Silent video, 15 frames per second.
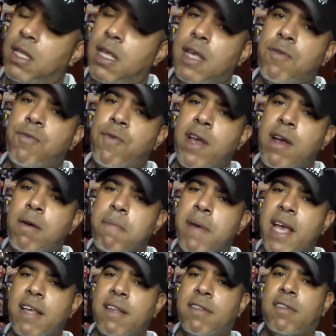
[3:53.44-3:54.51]
The
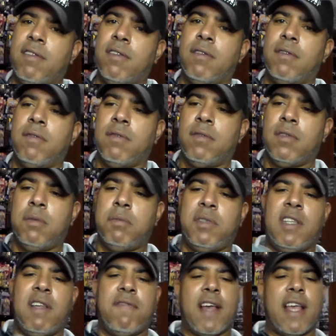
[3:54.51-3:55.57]
wheelbase, let me
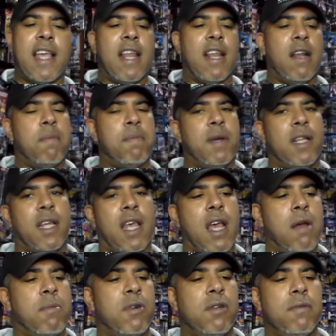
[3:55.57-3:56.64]
see if I can get it up on the
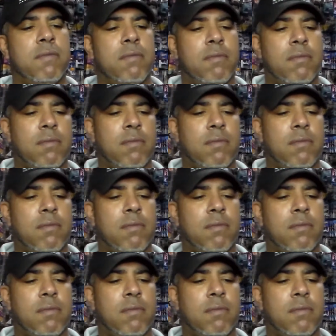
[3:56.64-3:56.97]
camera.